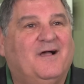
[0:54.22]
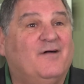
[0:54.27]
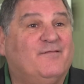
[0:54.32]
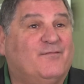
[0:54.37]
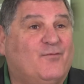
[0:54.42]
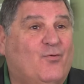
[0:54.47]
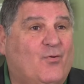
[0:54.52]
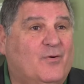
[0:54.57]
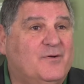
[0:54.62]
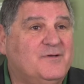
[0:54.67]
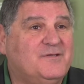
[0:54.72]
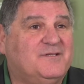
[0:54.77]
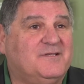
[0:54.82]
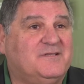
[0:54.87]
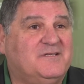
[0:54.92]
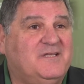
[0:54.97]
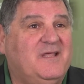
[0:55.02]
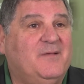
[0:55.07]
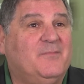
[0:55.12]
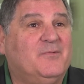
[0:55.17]
Of course,
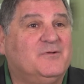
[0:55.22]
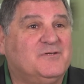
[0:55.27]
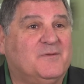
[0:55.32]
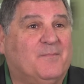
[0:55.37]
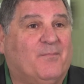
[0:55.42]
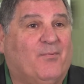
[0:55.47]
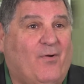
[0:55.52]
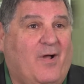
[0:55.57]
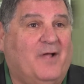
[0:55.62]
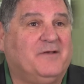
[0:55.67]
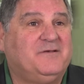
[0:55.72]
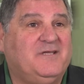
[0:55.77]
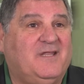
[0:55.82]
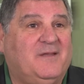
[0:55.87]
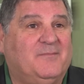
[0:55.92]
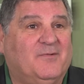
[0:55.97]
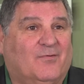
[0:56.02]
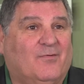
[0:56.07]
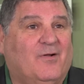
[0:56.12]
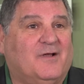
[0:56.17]
the team was a broad
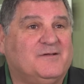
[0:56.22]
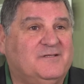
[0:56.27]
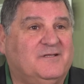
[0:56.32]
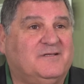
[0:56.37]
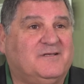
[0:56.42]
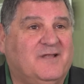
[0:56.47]
team across the